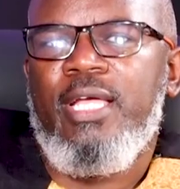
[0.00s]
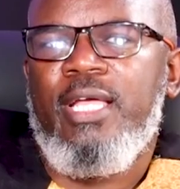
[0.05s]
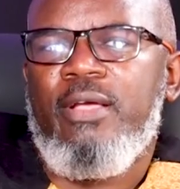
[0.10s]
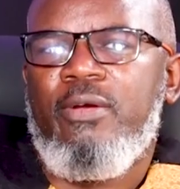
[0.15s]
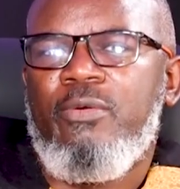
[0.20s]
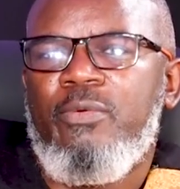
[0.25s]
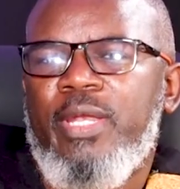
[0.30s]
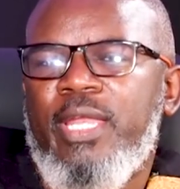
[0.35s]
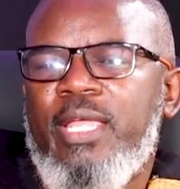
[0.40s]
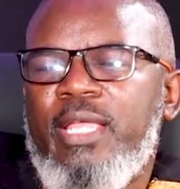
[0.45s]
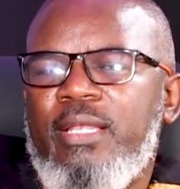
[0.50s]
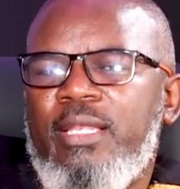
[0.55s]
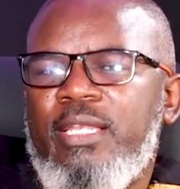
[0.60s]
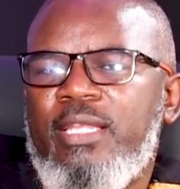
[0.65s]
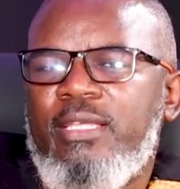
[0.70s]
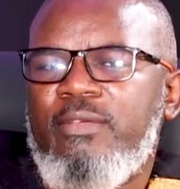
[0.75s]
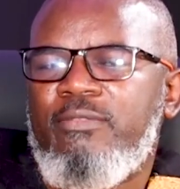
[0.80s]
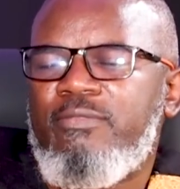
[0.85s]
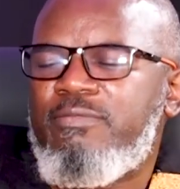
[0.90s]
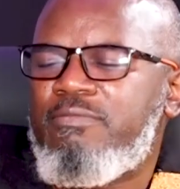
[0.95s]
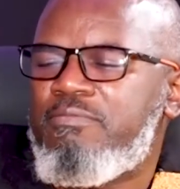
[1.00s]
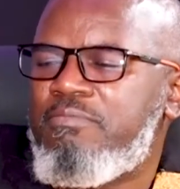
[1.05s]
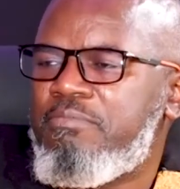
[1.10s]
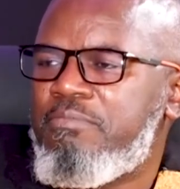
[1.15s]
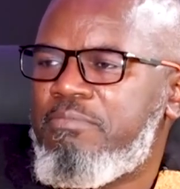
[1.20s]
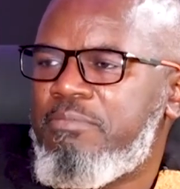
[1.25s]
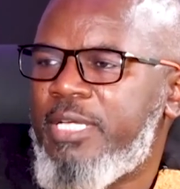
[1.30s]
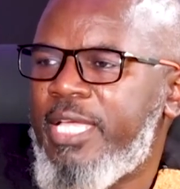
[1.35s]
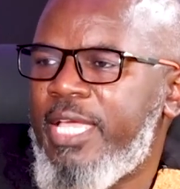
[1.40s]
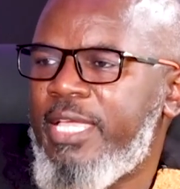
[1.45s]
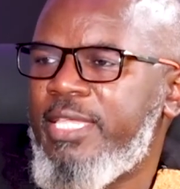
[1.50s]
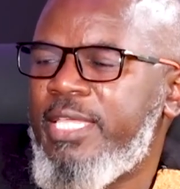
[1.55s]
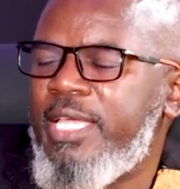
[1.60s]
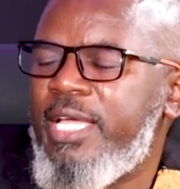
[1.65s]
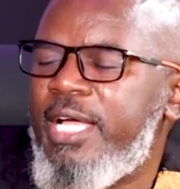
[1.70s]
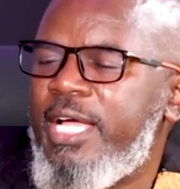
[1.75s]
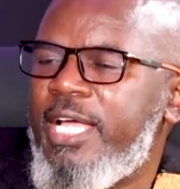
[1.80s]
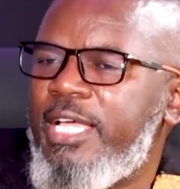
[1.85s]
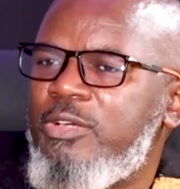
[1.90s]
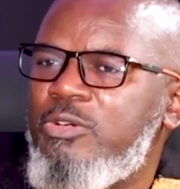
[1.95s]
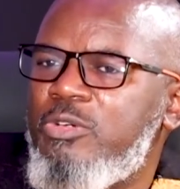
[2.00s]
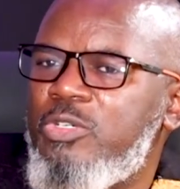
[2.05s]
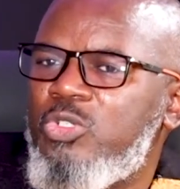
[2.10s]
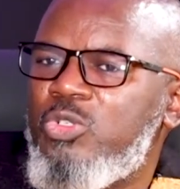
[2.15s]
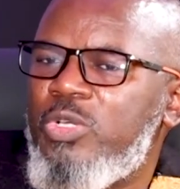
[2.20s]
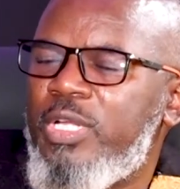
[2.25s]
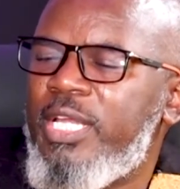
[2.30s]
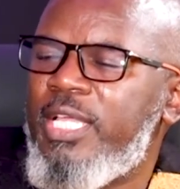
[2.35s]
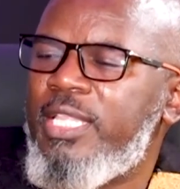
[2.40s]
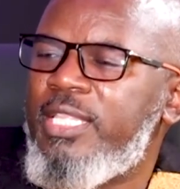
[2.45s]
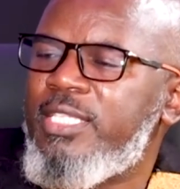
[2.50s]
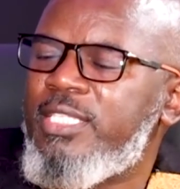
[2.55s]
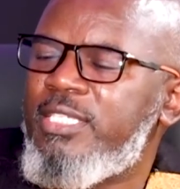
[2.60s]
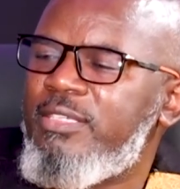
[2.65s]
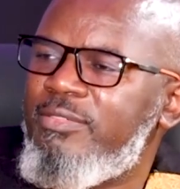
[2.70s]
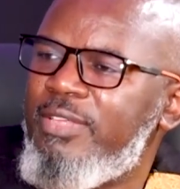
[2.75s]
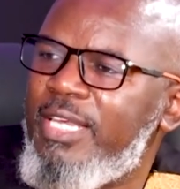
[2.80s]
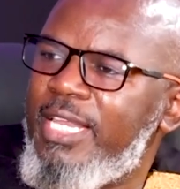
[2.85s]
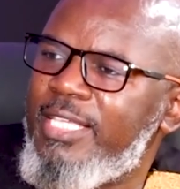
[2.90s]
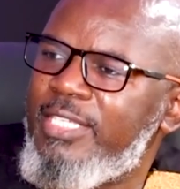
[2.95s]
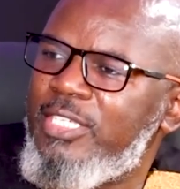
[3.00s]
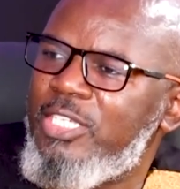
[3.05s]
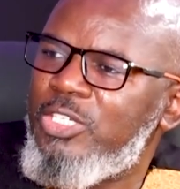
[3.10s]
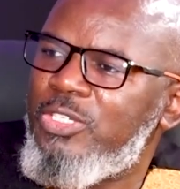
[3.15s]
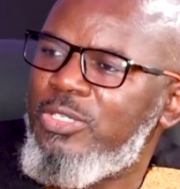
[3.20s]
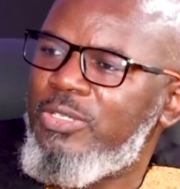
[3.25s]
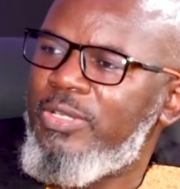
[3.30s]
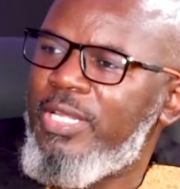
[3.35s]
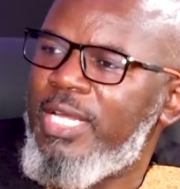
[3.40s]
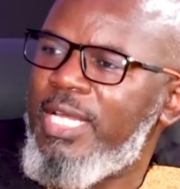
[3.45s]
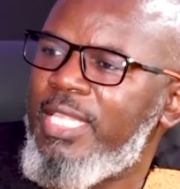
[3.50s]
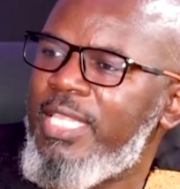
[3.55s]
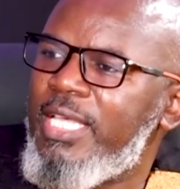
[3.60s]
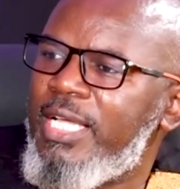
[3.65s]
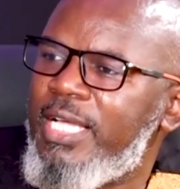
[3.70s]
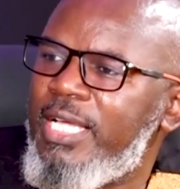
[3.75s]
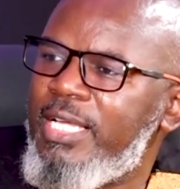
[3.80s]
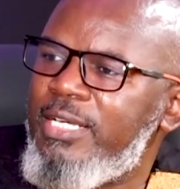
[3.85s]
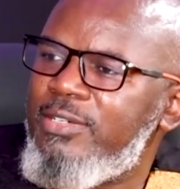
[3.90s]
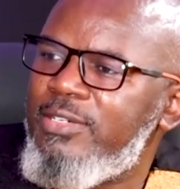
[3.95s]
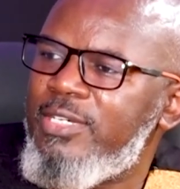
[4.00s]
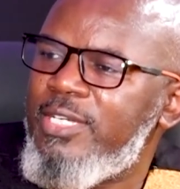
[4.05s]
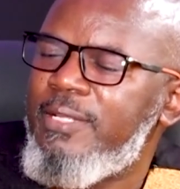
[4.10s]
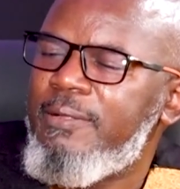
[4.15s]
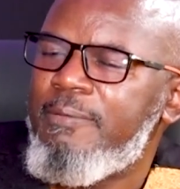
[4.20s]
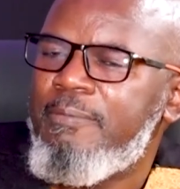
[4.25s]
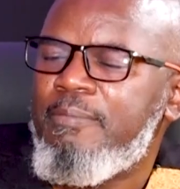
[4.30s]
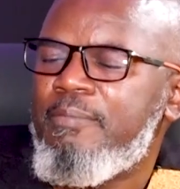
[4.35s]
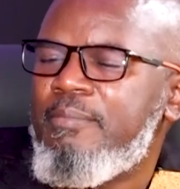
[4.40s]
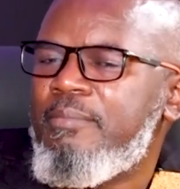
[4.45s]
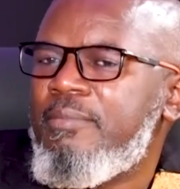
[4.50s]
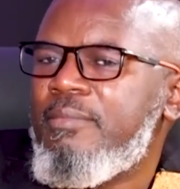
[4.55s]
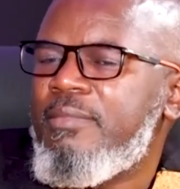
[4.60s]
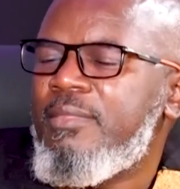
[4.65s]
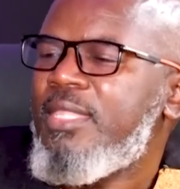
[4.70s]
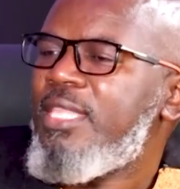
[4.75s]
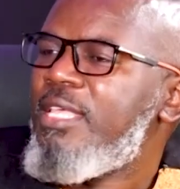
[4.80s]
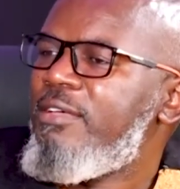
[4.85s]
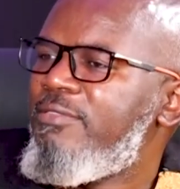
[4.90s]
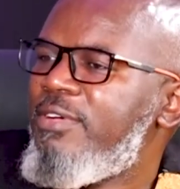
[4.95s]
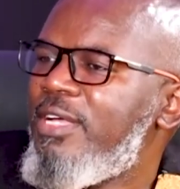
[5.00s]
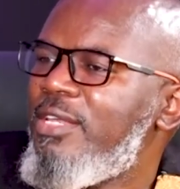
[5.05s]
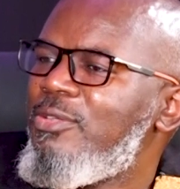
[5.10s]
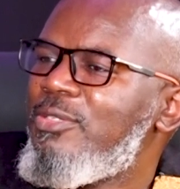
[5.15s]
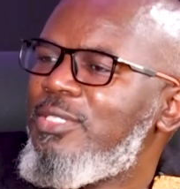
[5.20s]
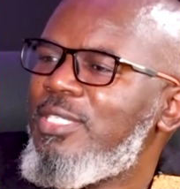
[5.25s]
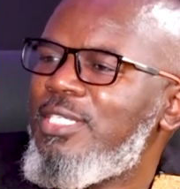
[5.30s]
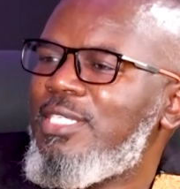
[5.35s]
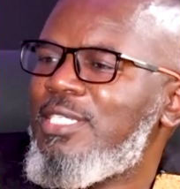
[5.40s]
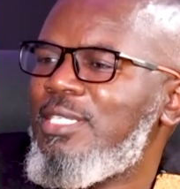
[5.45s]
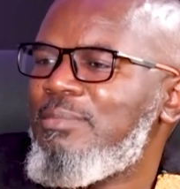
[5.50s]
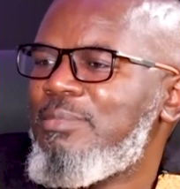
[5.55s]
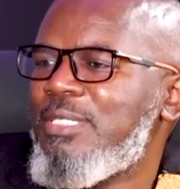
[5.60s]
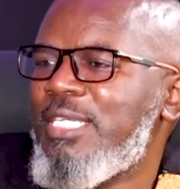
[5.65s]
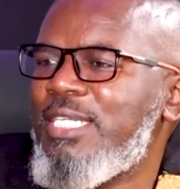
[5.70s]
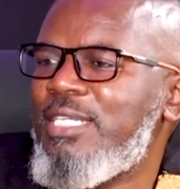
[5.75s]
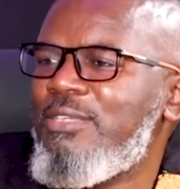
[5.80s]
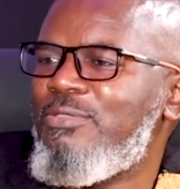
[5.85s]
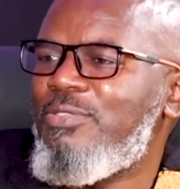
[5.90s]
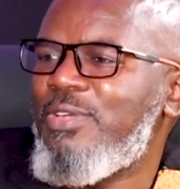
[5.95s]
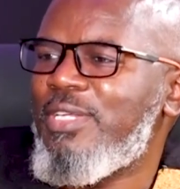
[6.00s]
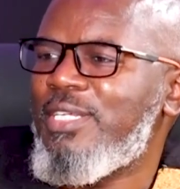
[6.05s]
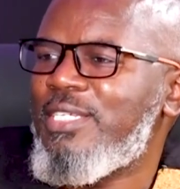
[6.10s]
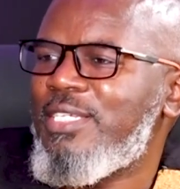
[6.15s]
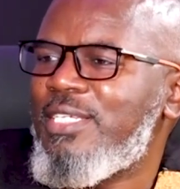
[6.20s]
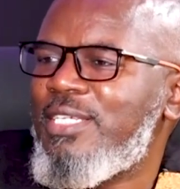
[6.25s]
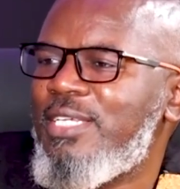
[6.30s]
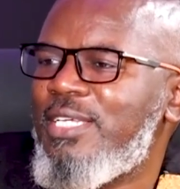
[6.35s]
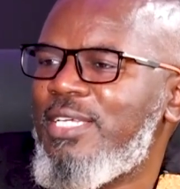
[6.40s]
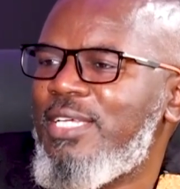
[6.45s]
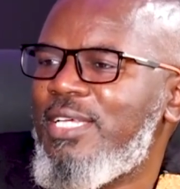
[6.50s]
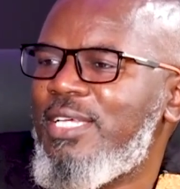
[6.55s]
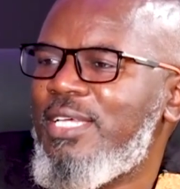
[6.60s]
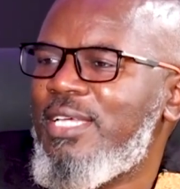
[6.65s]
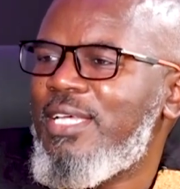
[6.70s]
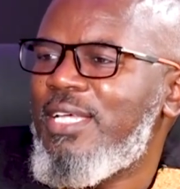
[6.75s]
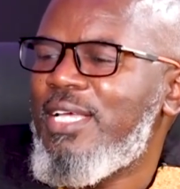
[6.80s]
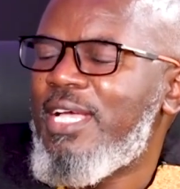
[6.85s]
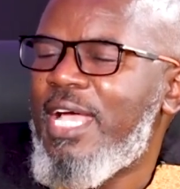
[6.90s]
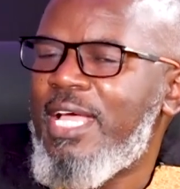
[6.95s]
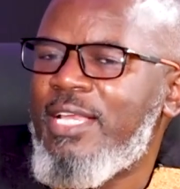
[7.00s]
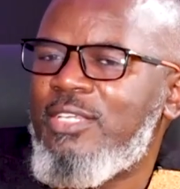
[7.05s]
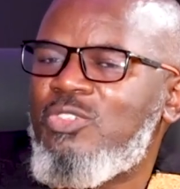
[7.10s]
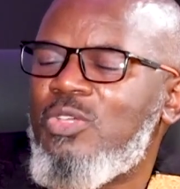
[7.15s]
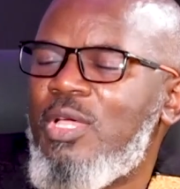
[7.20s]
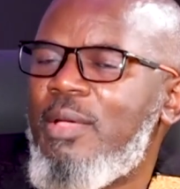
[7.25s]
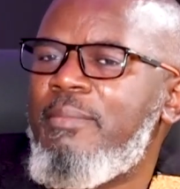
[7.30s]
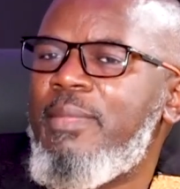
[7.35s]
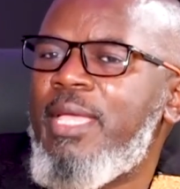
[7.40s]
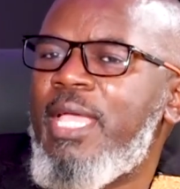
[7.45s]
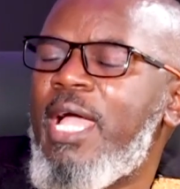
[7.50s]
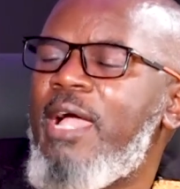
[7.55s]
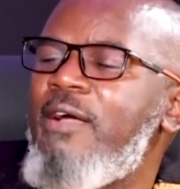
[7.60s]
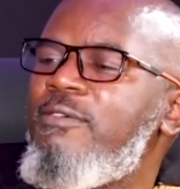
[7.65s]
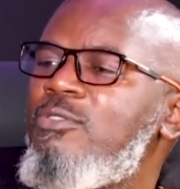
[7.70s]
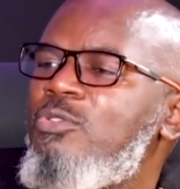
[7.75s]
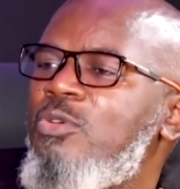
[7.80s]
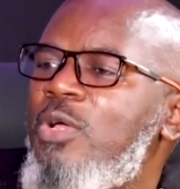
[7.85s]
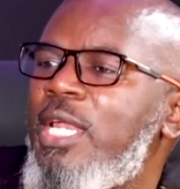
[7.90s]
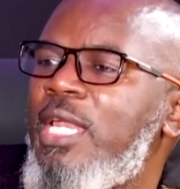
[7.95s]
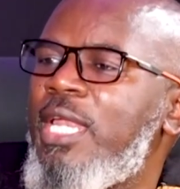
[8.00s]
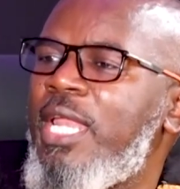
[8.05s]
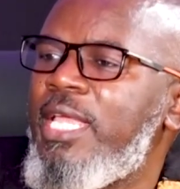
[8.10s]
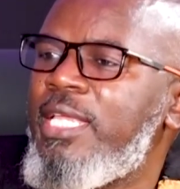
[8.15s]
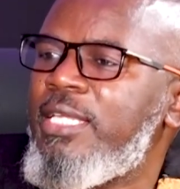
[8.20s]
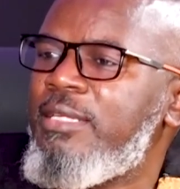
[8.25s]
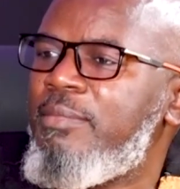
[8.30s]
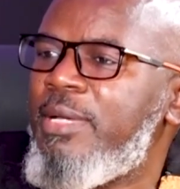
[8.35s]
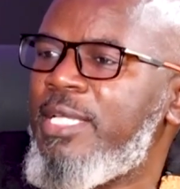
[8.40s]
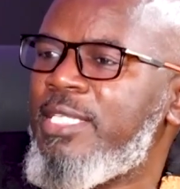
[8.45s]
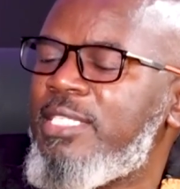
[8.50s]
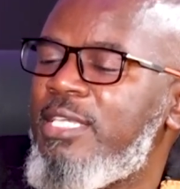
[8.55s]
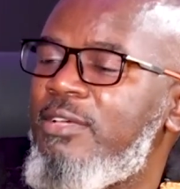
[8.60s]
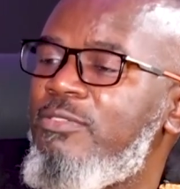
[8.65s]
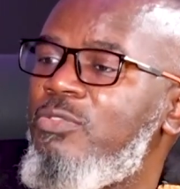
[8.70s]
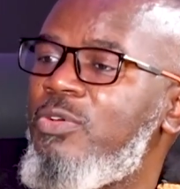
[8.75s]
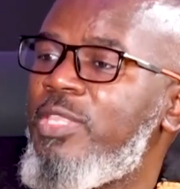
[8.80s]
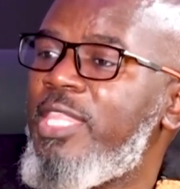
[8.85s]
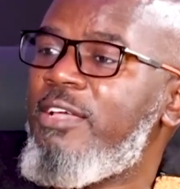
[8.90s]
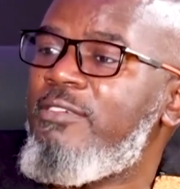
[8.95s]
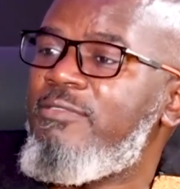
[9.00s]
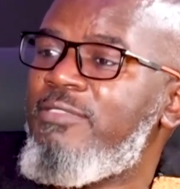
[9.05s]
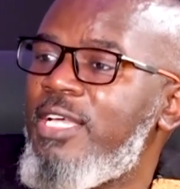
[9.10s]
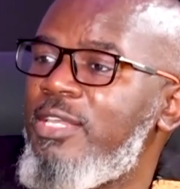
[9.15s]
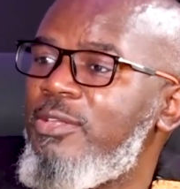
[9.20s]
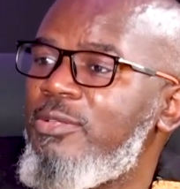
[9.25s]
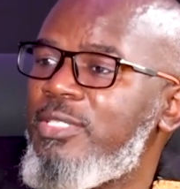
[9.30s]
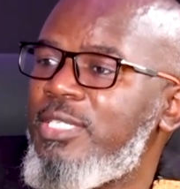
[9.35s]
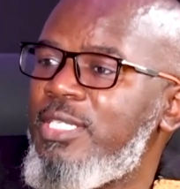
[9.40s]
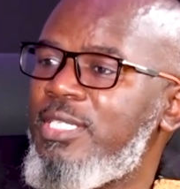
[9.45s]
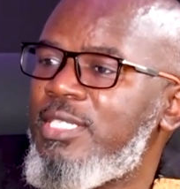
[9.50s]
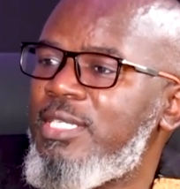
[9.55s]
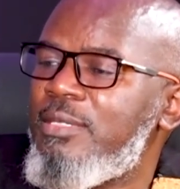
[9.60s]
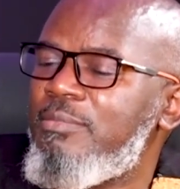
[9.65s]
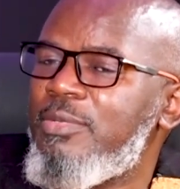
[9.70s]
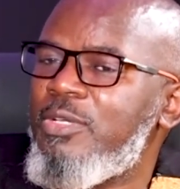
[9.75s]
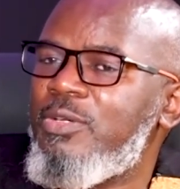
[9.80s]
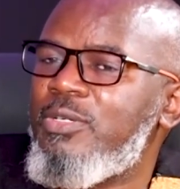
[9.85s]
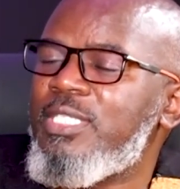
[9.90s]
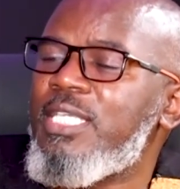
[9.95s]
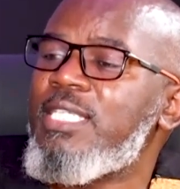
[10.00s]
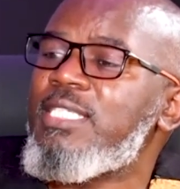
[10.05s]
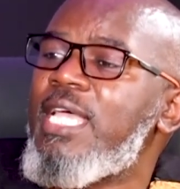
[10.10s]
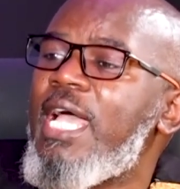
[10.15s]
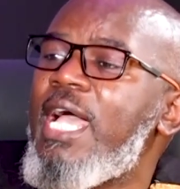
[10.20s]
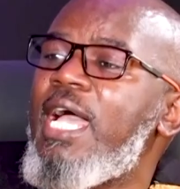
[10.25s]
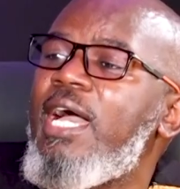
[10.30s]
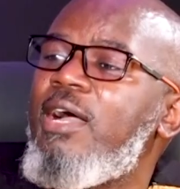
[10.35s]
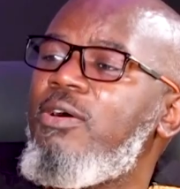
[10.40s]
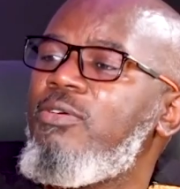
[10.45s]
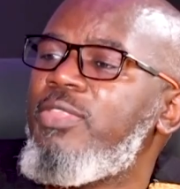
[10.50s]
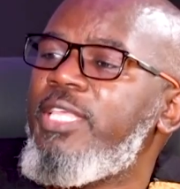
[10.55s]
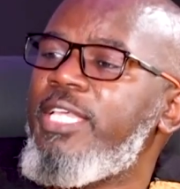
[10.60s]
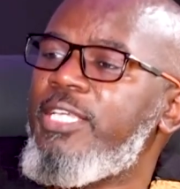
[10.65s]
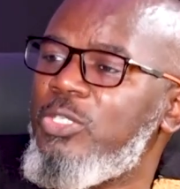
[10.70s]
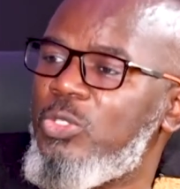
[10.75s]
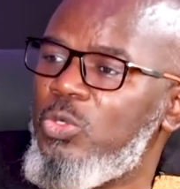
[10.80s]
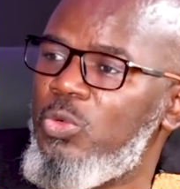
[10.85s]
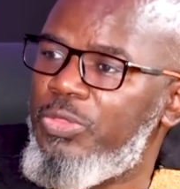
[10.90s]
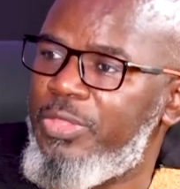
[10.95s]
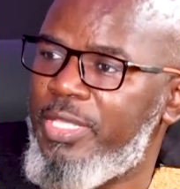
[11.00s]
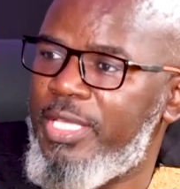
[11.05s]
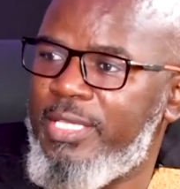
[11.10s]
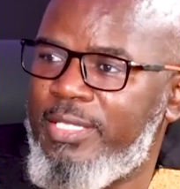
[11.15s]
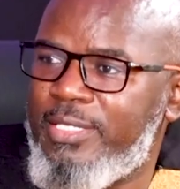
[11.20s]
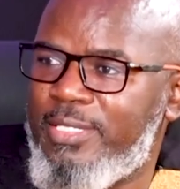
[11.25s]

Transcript: when I leave Kenya, I go to another civilization or another country, their value systems are different. And so I may have to align myself with their value system because that's how they do things.